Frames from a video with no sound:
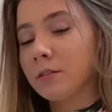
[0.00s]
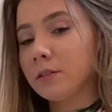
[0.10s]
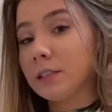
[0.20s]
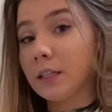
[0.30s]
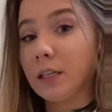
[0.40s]

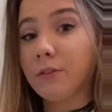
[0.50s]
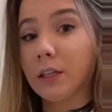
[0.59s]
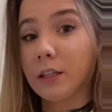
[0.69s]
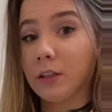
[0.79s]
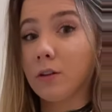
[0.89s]

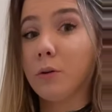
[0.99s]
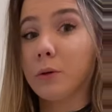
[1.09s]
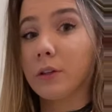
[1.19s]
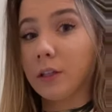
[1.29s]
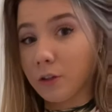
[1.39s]
significantly
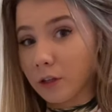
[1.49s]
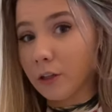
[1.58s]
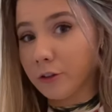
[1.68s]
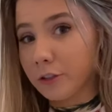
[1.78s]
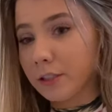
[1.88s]
lower than your
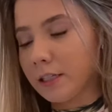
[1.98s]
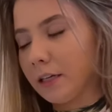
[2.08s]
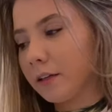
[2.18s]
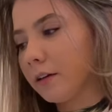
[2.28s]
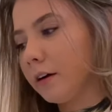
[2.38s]
other stick.